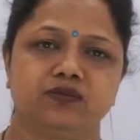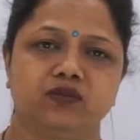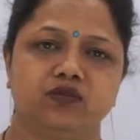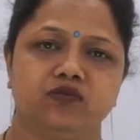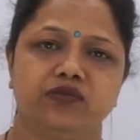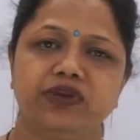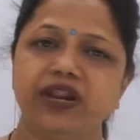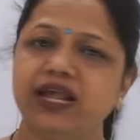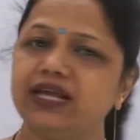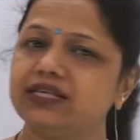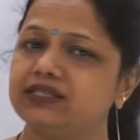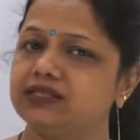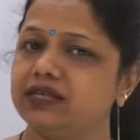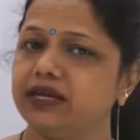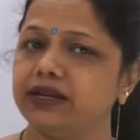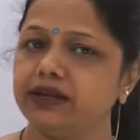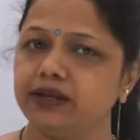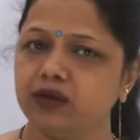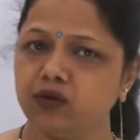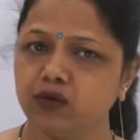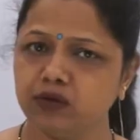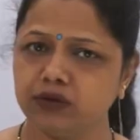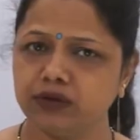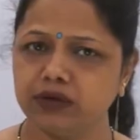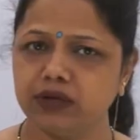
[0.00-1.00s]
When I say
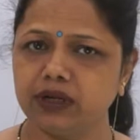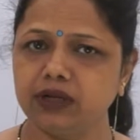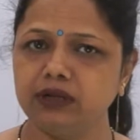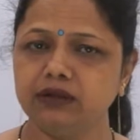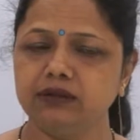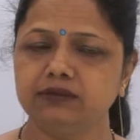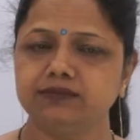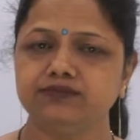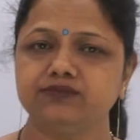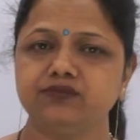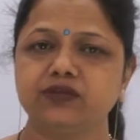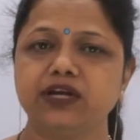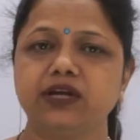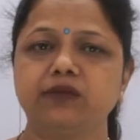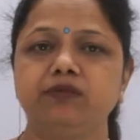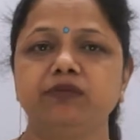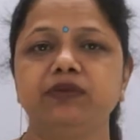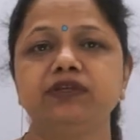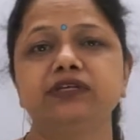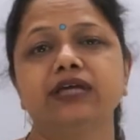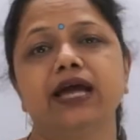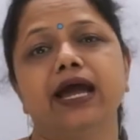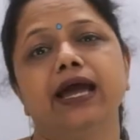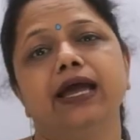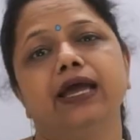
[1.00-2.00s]
neutral, that
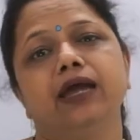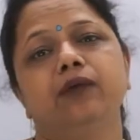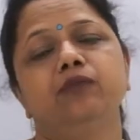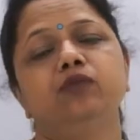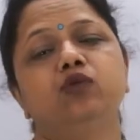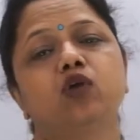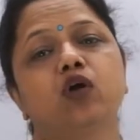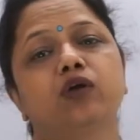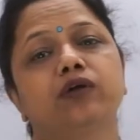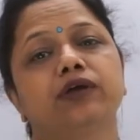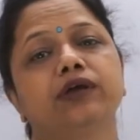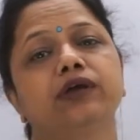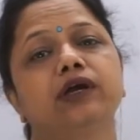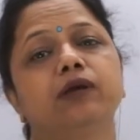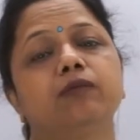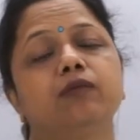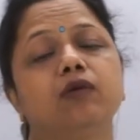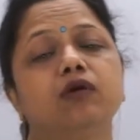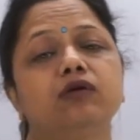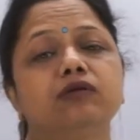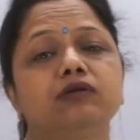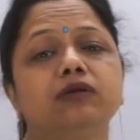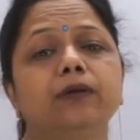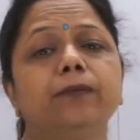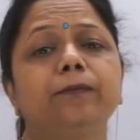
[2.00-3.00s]
means I am talking
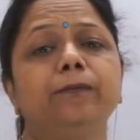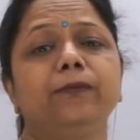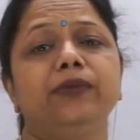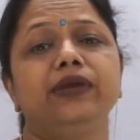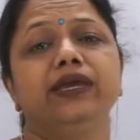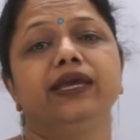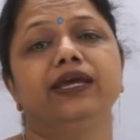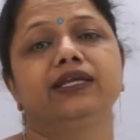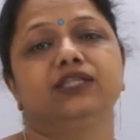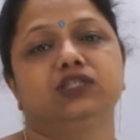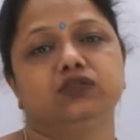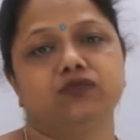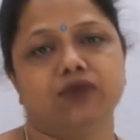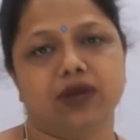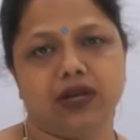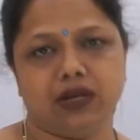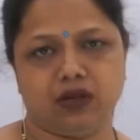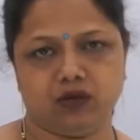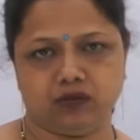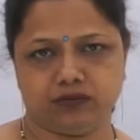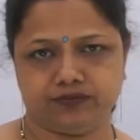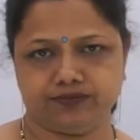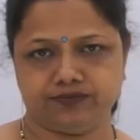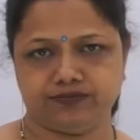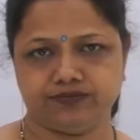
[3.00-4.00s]
about the pH
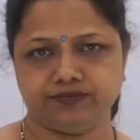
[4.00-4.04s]
value.